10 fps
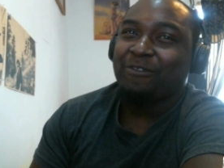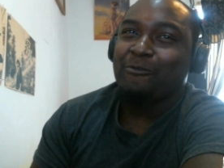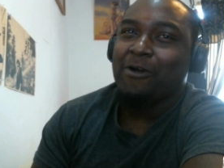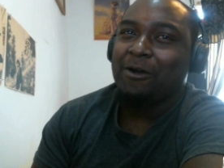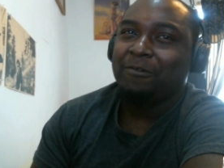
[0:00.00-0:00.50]

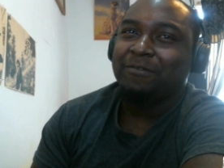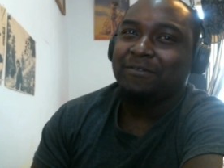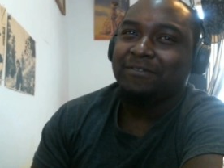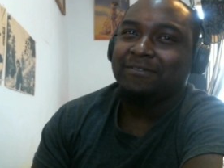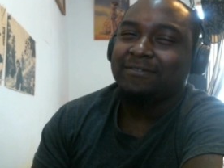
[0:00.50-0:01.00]
Well,
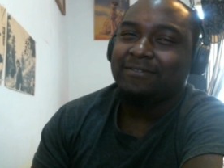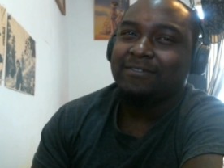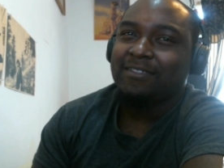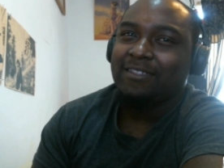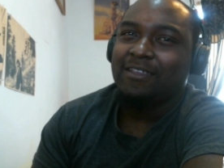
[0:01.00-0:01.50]

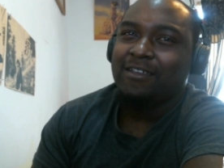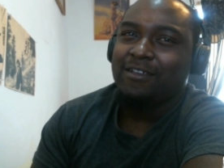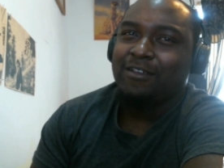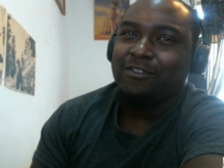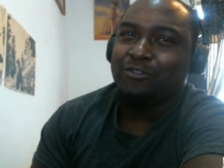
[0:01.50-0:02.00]

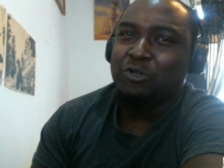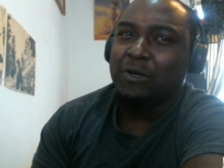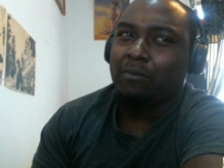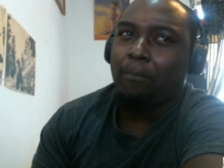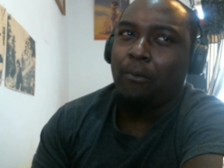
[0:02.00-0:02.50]
you
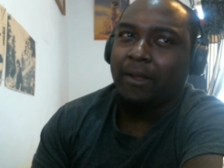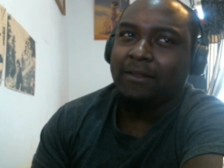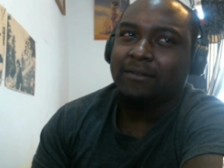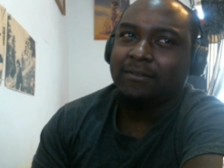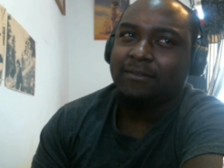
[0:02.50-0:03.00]
do have a point.
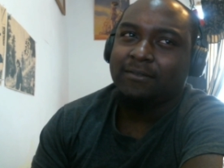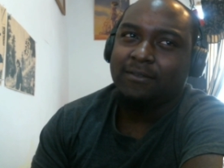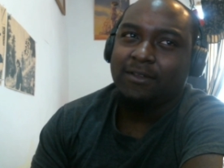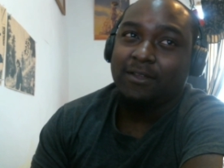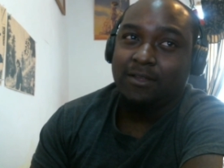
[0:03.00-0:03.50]

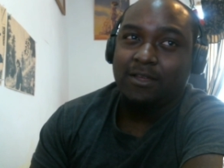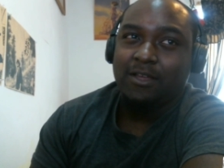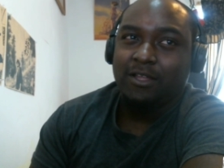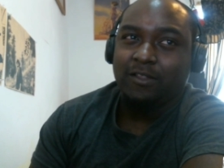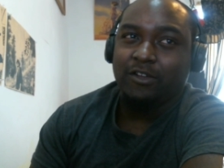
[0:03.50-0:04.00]

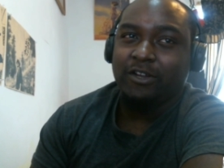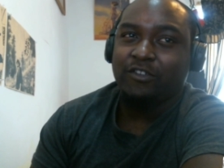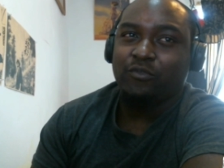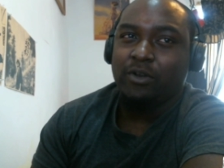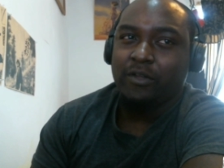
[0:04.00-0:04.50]
There
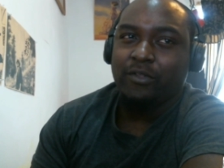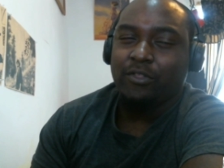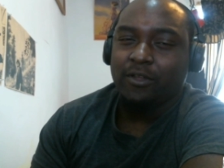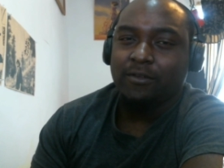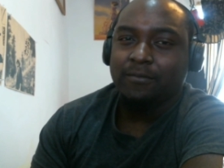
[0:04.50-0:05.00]
is one other
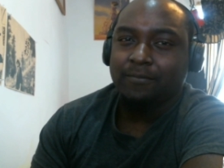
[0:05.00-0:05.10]
thing.